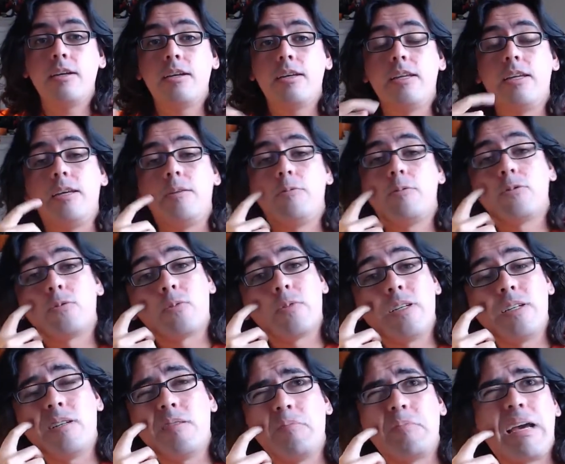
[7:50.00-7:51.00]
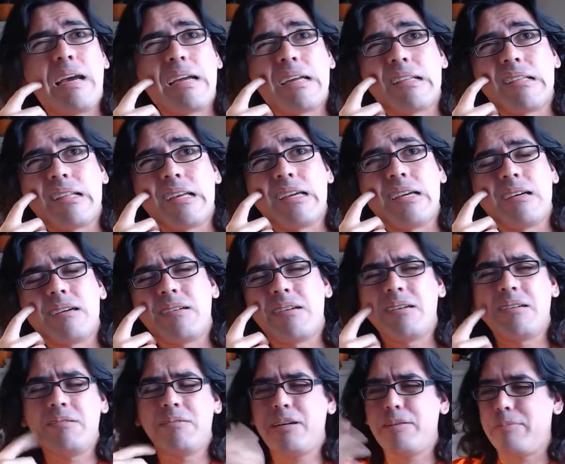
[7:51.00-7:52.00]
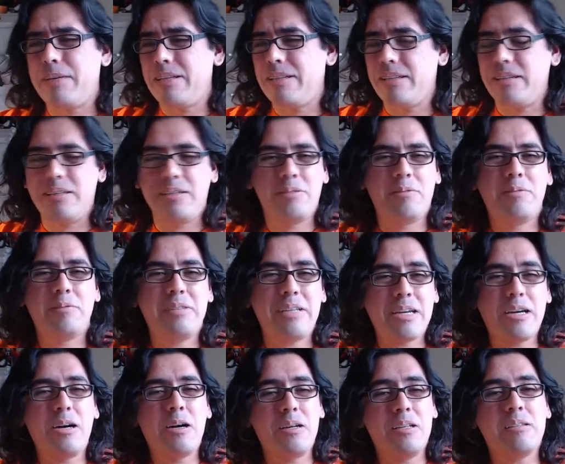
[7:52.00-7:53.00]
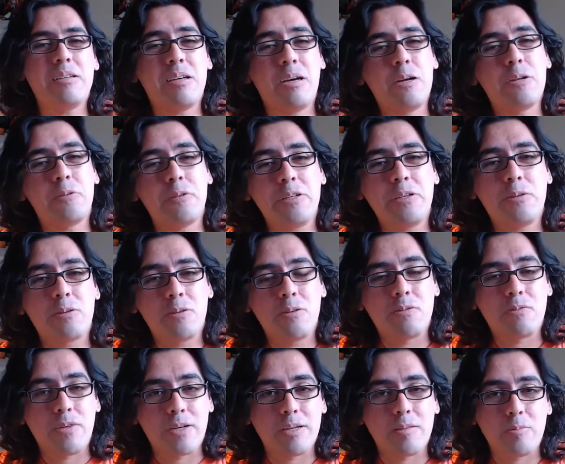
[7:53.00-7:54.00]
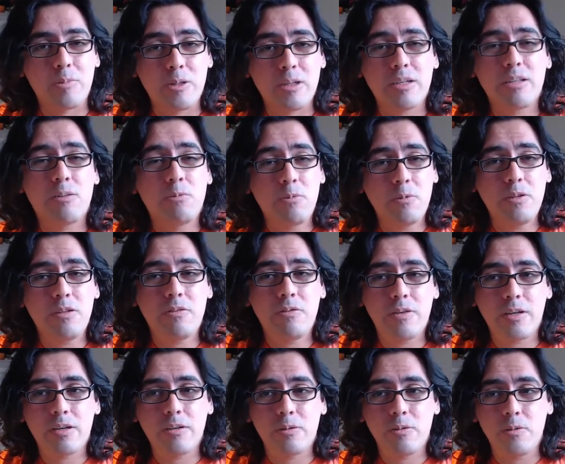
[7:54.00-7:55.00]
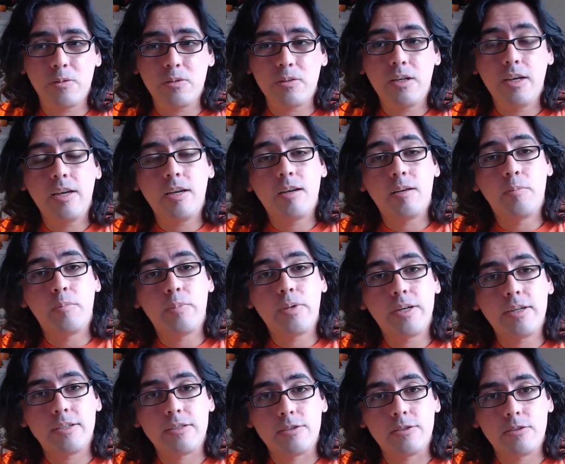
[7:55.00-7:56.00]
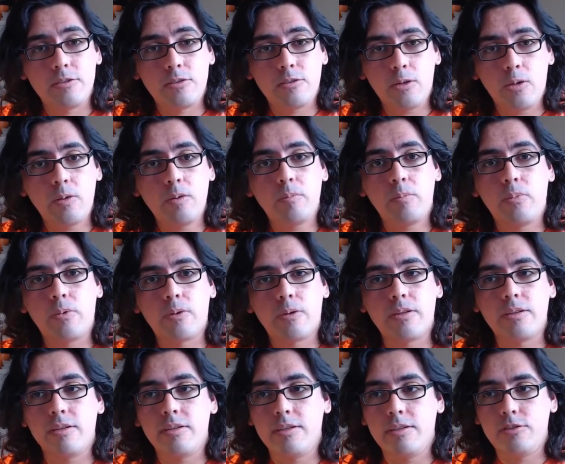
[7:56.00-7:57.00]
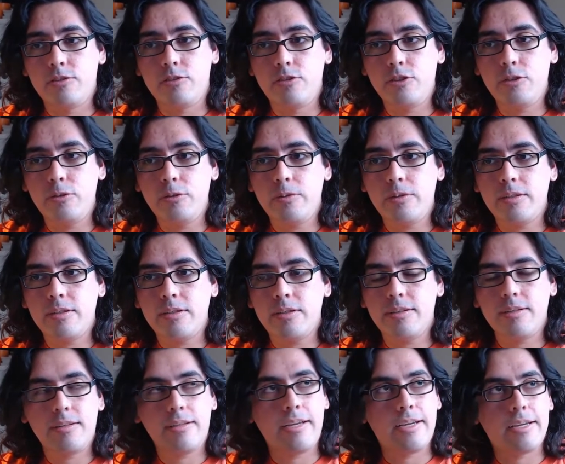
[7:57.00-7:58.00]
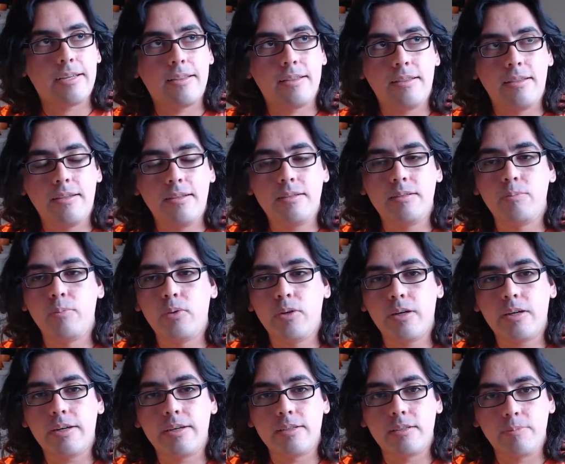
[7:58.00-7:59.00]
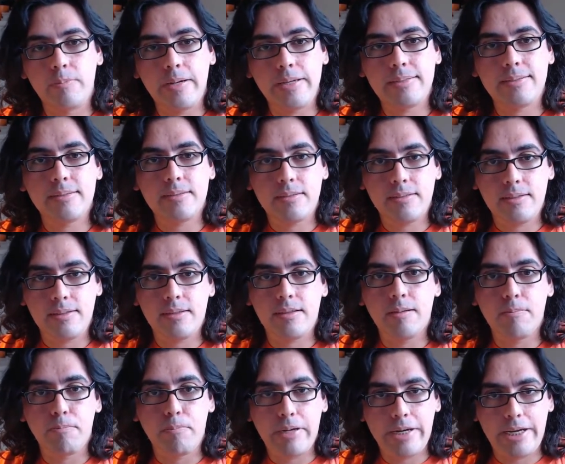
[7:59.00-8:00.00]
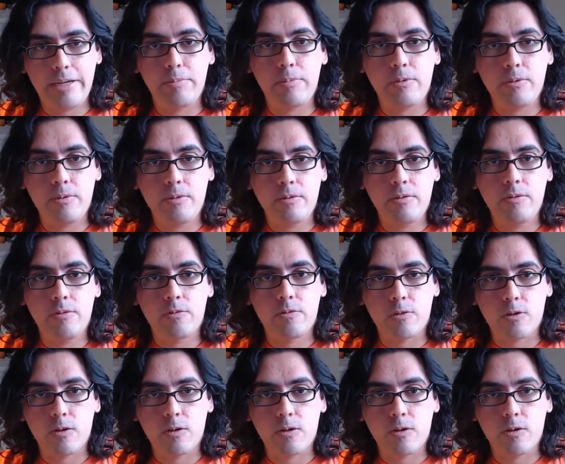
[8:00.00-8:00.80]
It was written back in like, why am I telling you? It was like it's a 100-year-old fucking book. It's really fucking old, but it is so important. This dude, like, this book is basically the Bible for